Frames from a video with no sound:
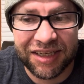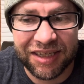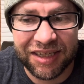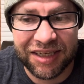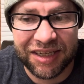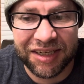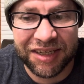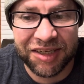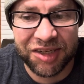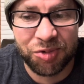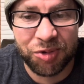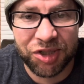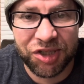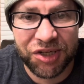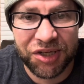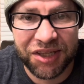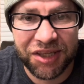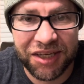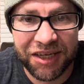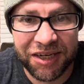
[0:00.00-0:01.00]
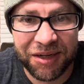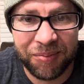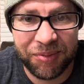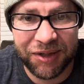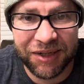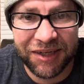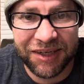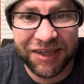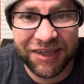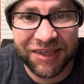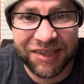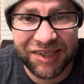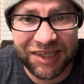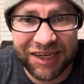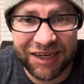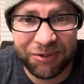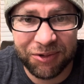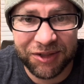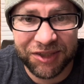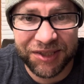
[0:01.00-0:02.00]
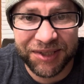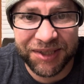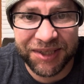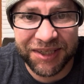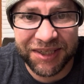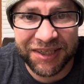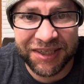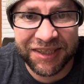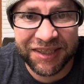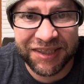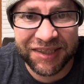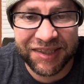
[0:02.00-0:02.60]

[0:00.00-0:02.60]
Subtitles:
is what you think, but it is not what you think.